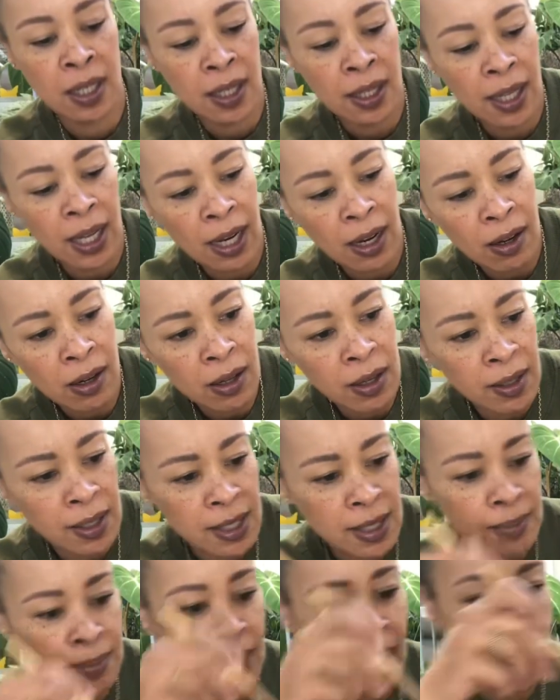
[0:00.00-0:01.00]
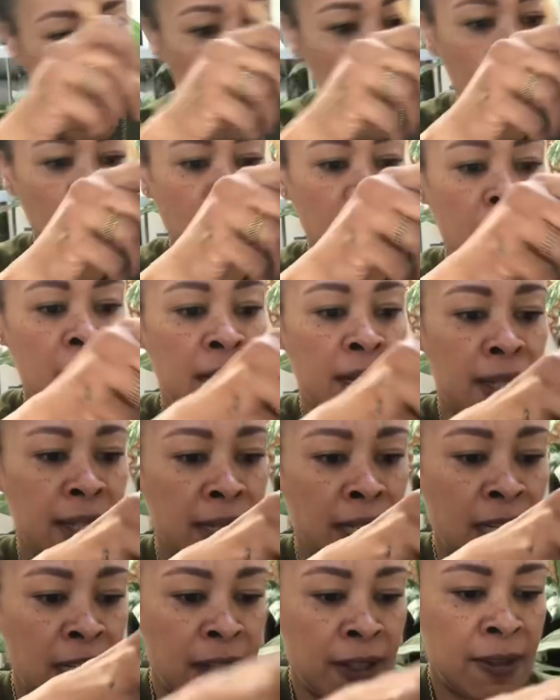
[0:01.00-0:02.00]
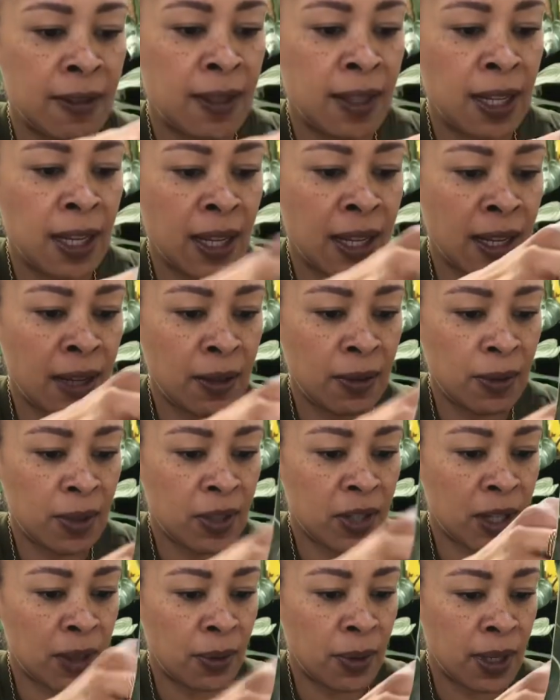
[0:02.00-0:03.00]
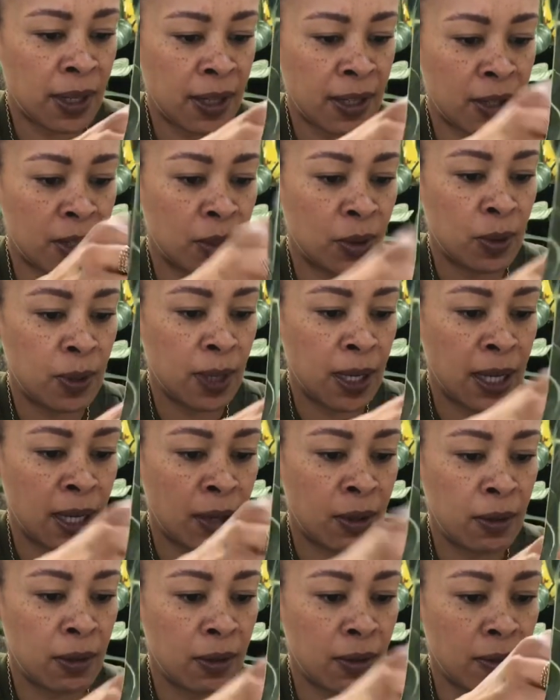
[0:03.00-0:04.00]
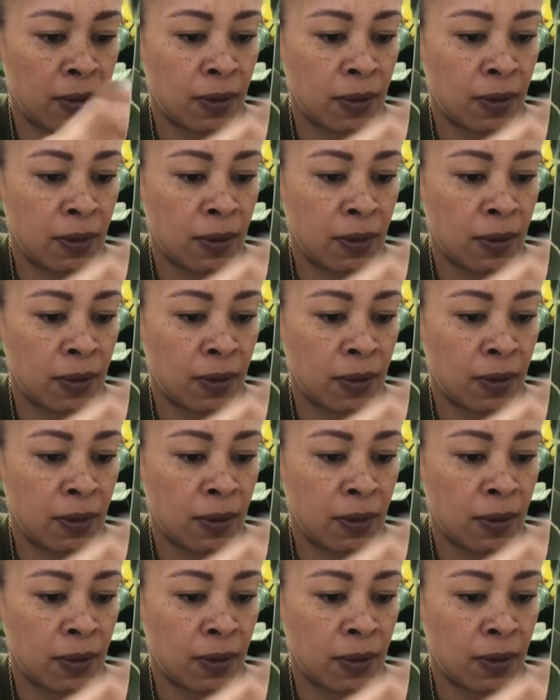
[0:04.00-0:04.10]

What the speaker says: There are some air pockets here and there which I want to sort out.